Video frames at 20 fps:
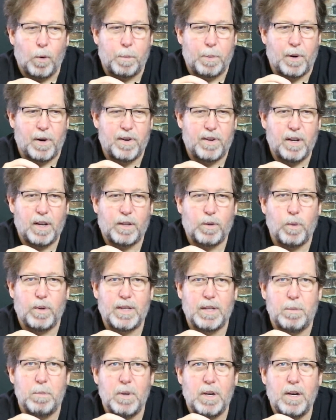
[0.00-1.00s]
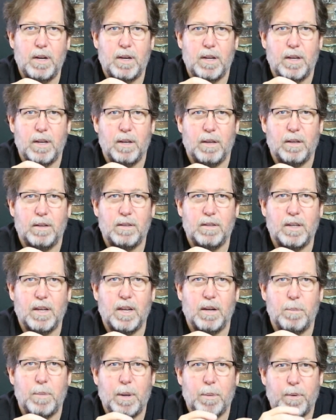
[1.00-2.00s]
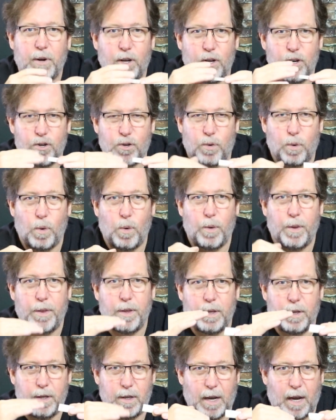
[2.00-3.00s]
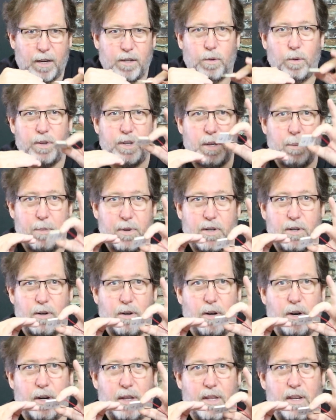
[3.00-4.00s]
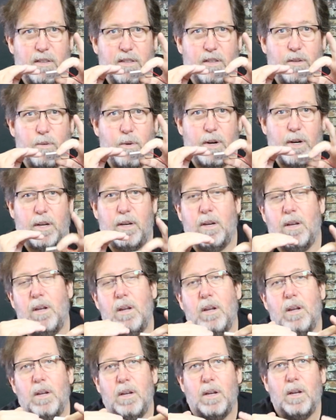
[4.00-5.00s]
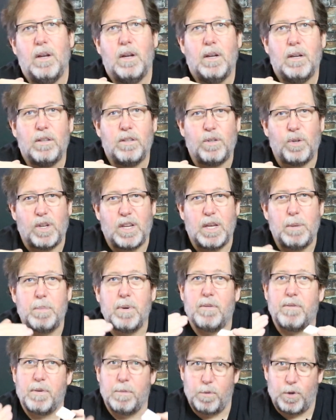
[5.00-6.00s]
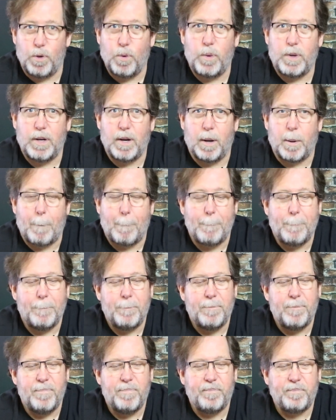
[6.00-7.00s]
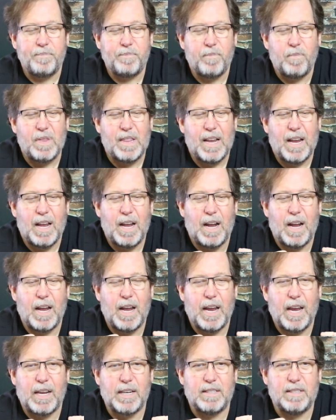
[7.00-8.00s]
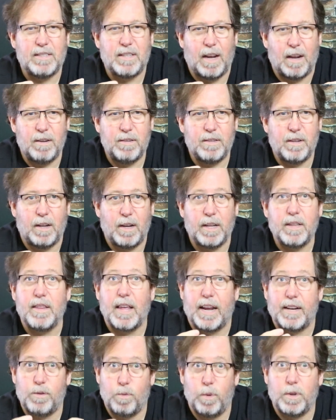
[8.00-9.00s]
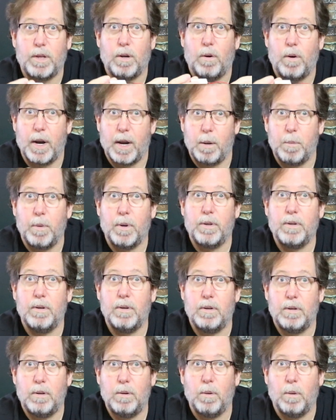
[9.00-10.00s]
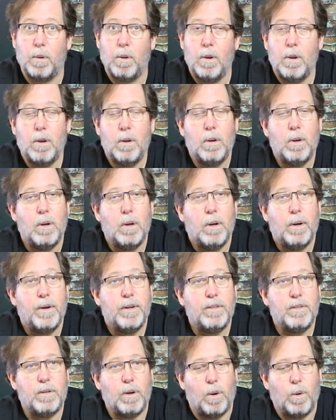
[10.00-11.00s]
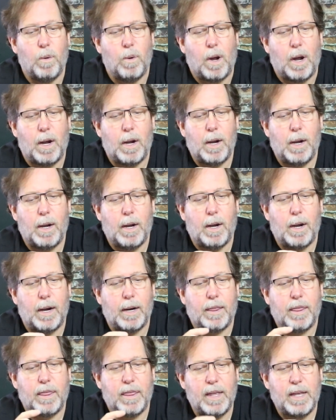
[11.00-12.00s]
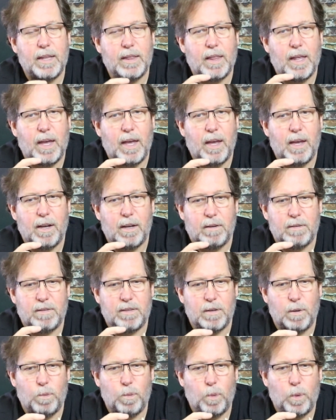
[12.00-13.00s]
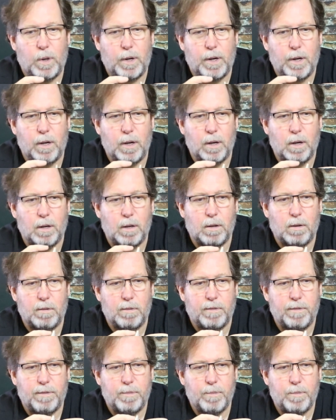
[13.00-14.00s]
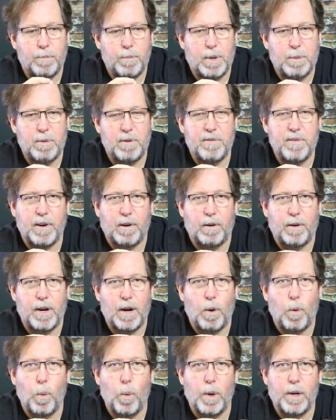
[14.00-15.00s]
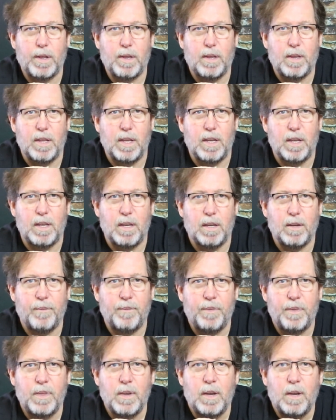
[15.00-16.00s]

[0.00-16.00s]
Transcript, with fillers: or predict what the humidity is and be able to control the actual temperature that this is running to keep it from doing that. It sounds like that's what they're able to do. So I think they have some way of maybe figuring out what the